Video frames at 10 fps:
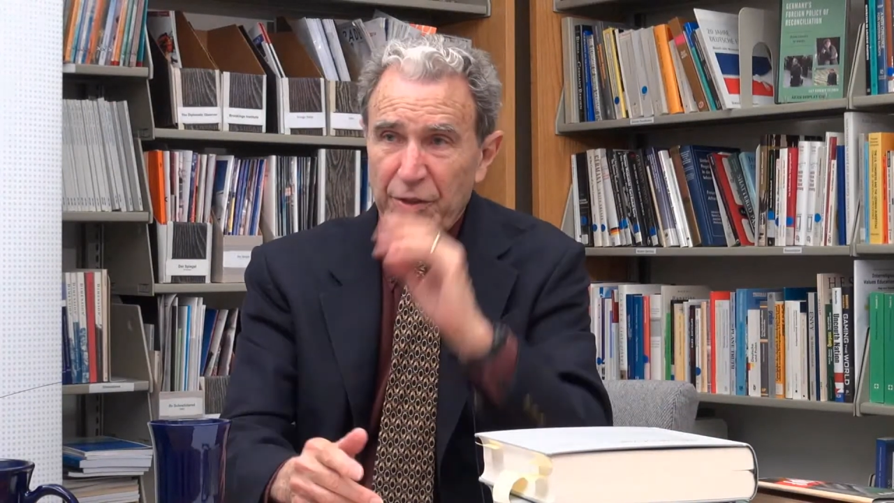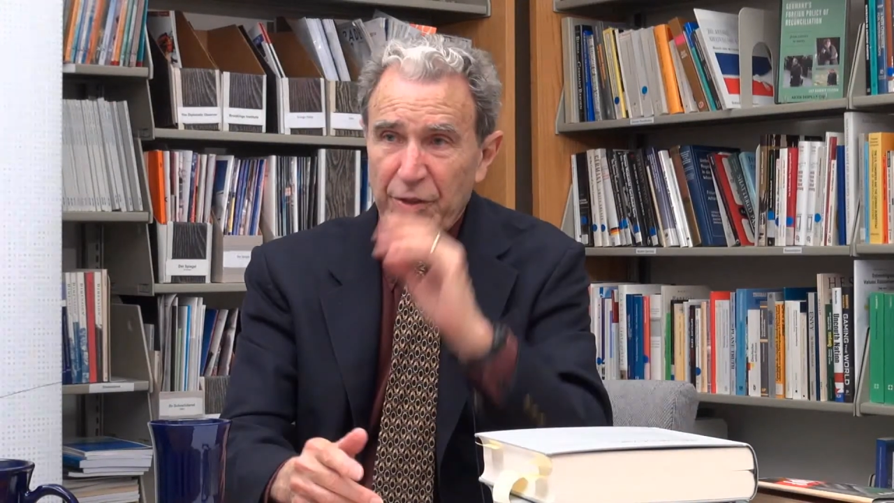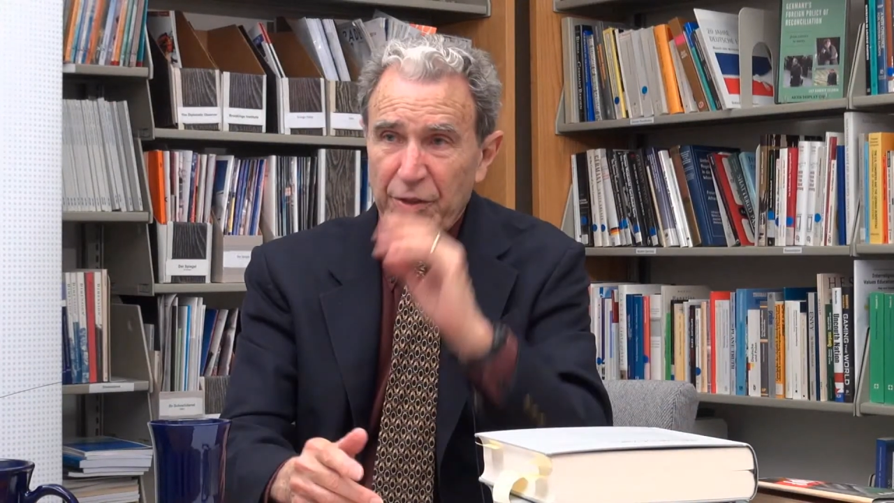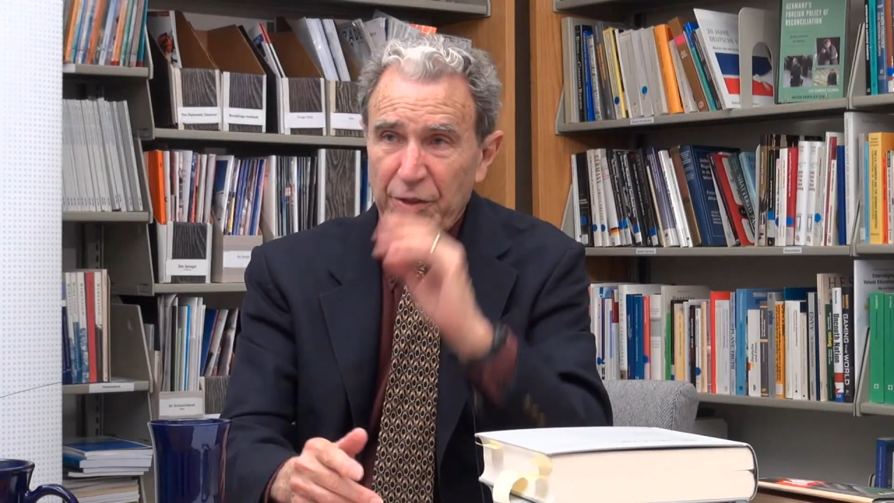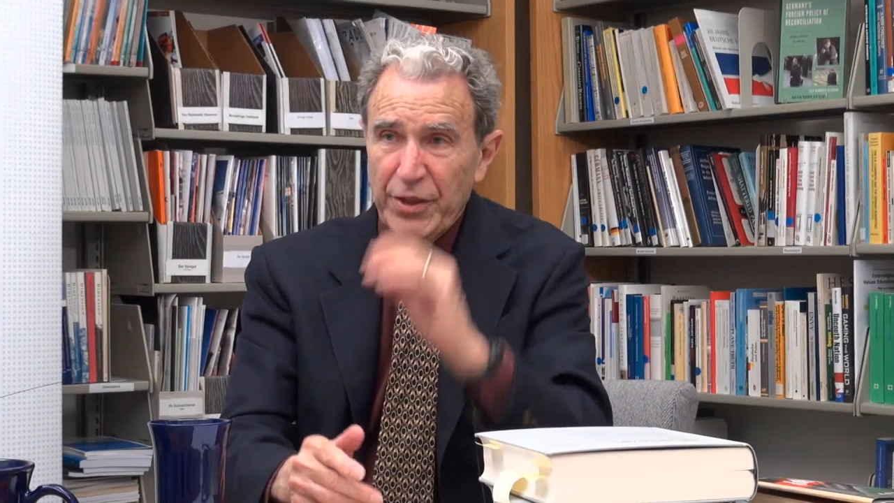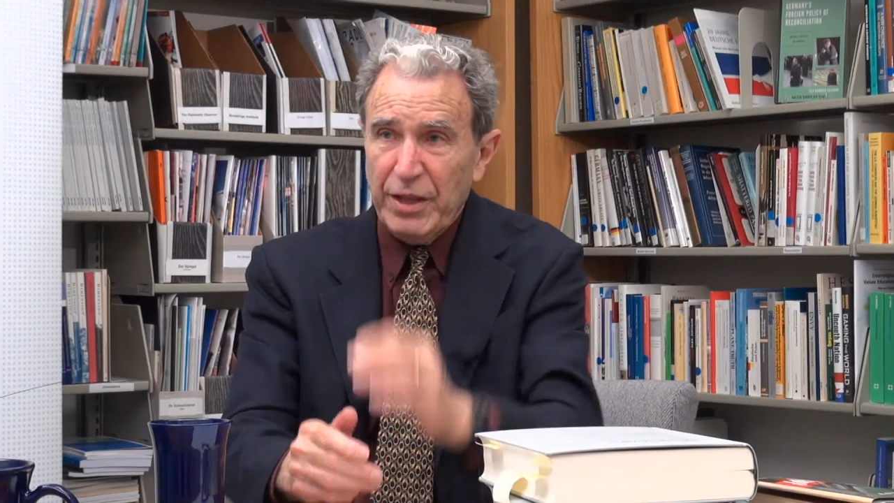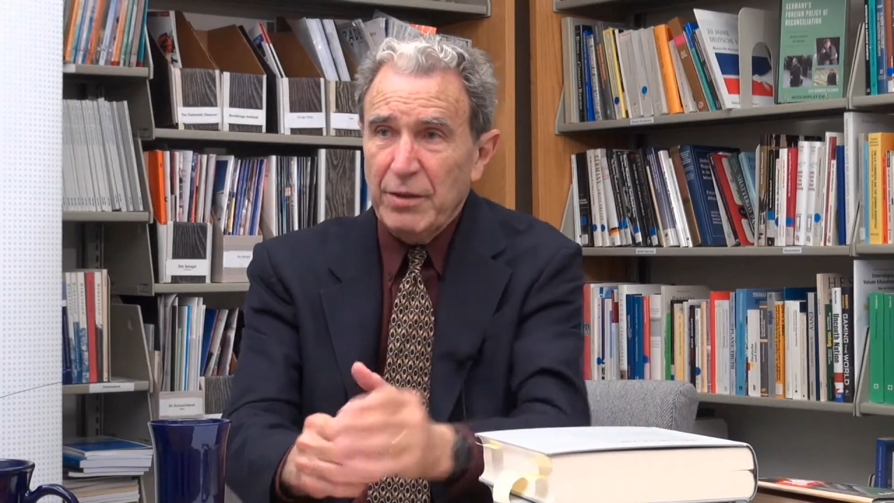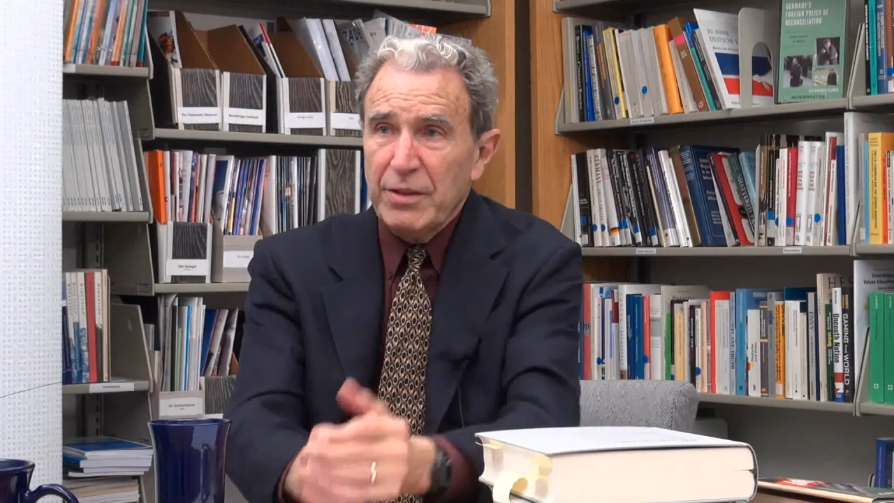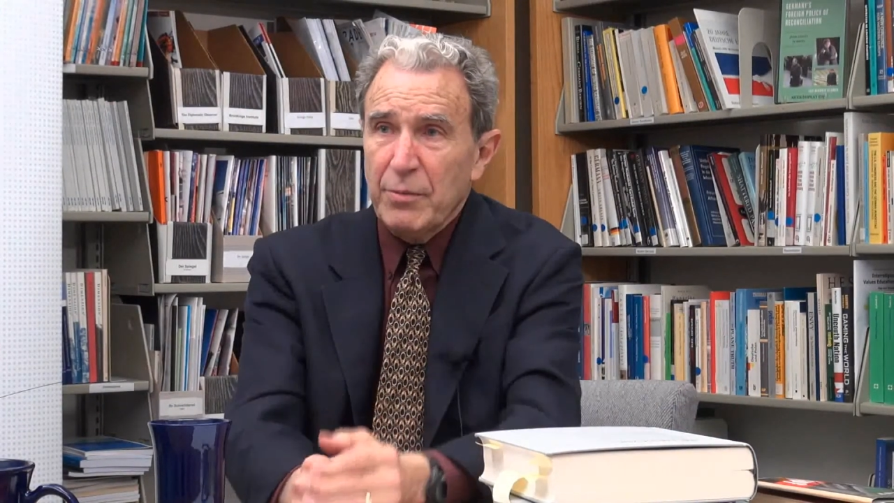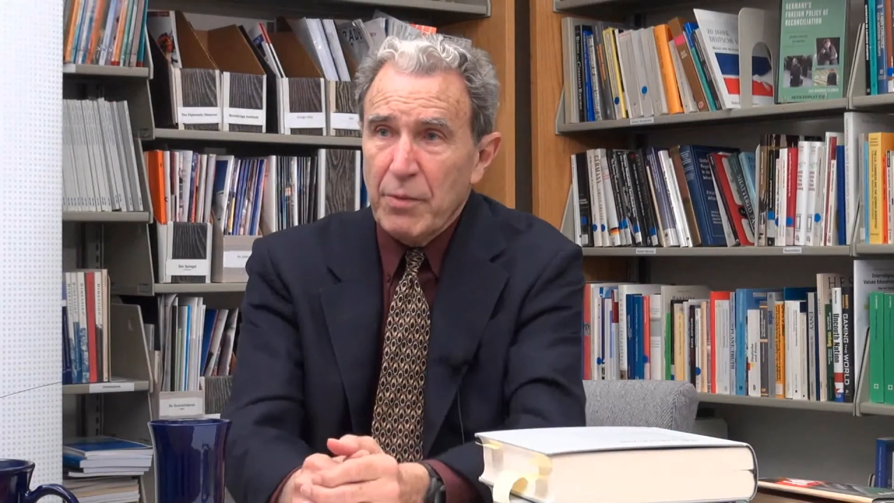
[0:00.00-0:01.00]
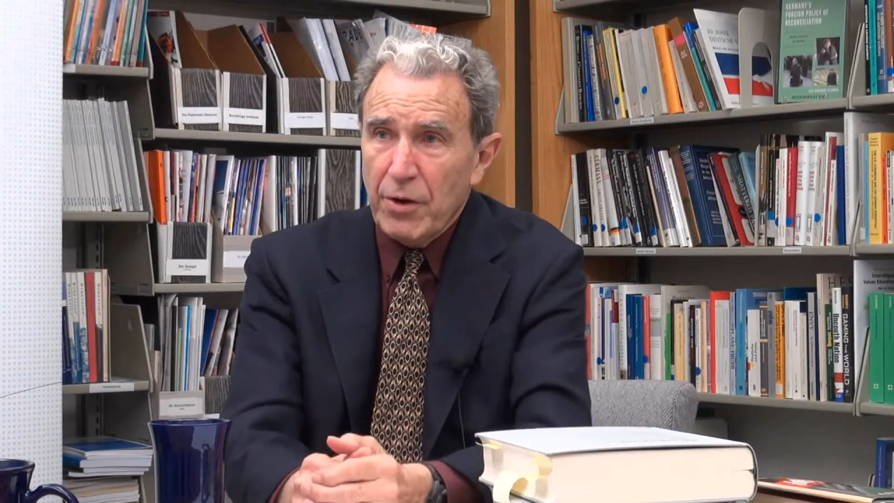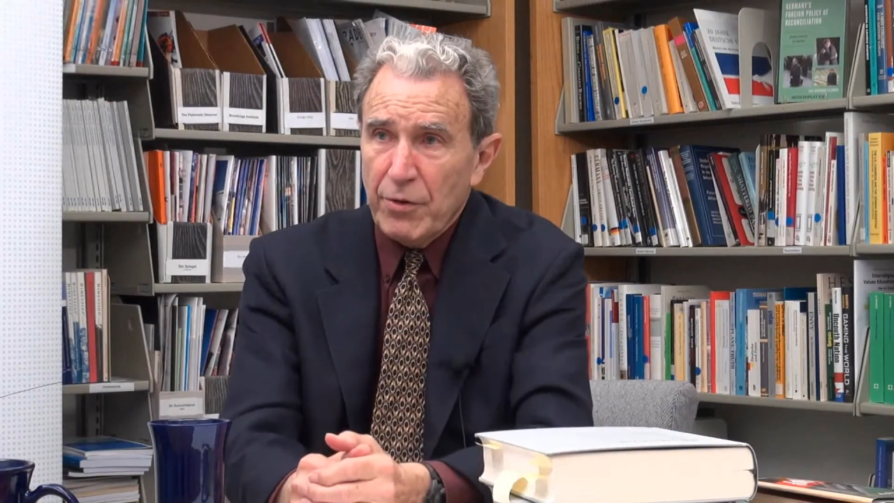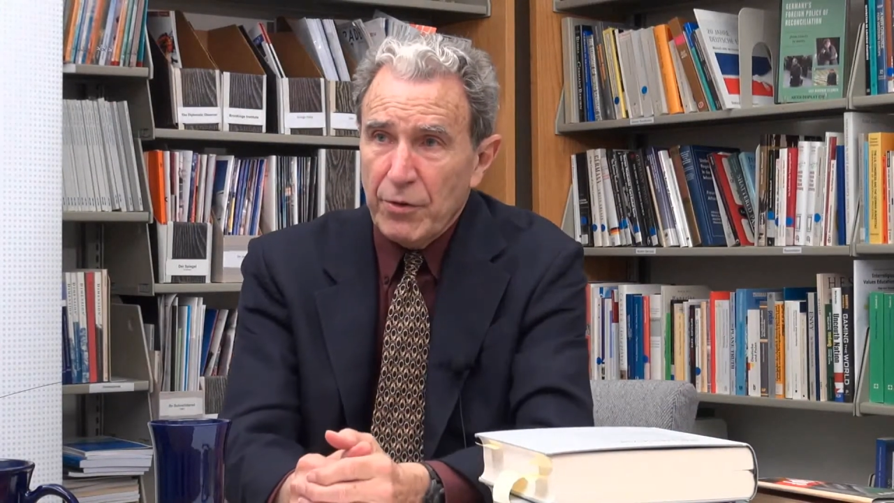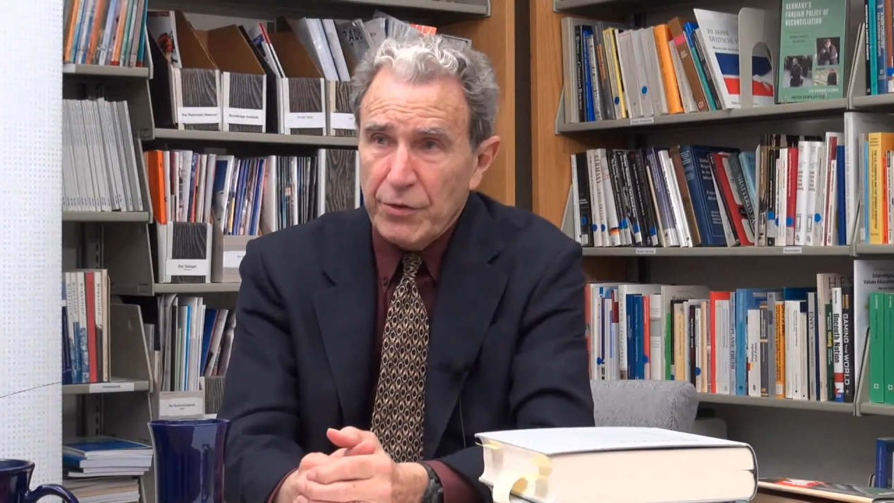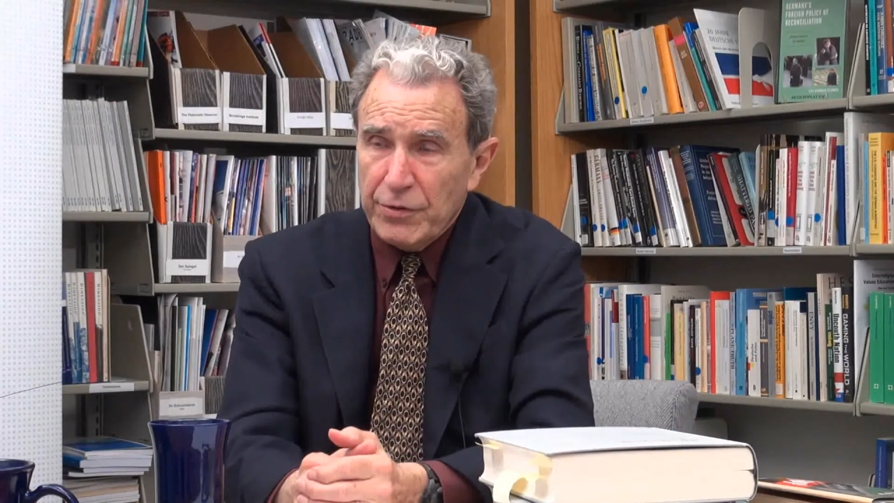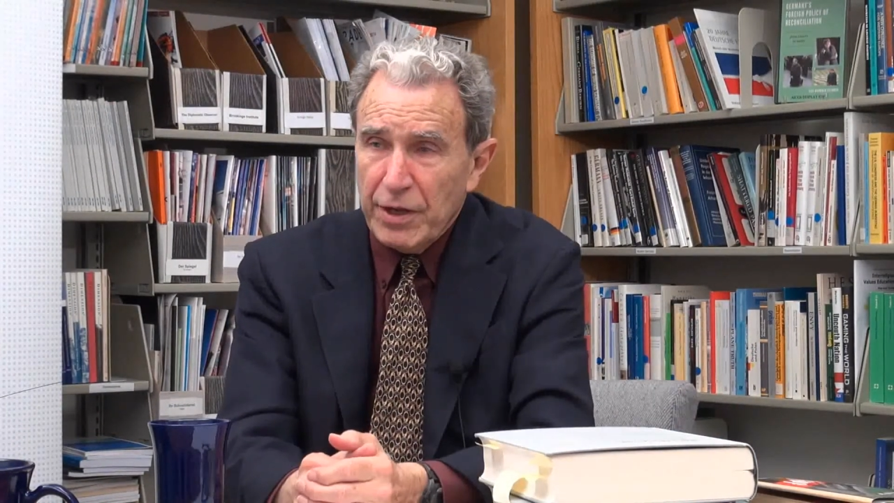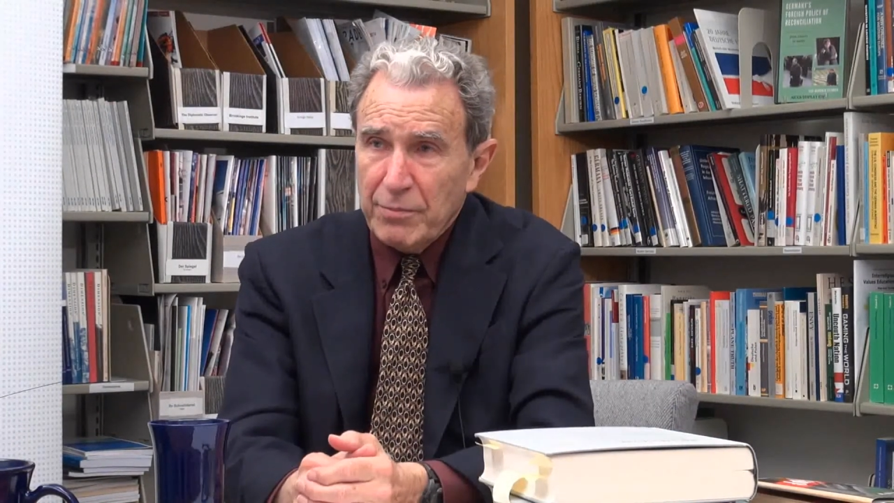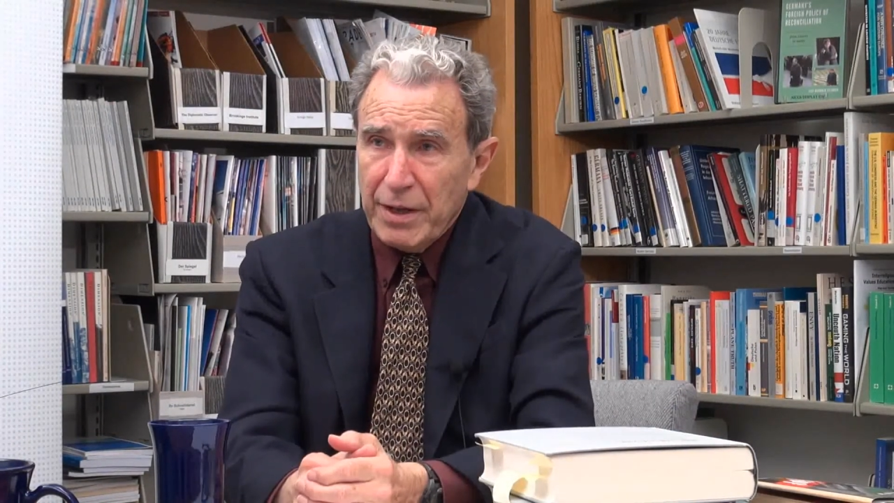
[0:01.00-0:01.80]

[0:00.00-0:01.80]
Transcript: the murders done